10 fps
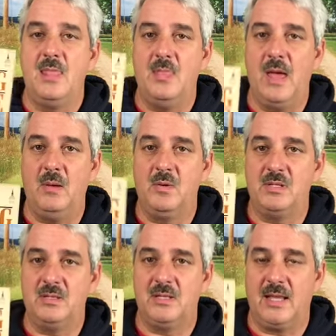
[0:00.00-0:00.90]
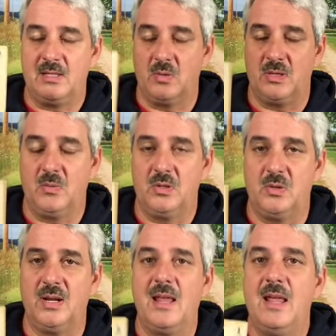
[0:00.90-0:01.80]
That was that's what they were
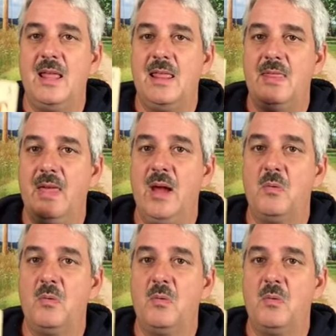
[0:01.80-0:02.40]
doing. They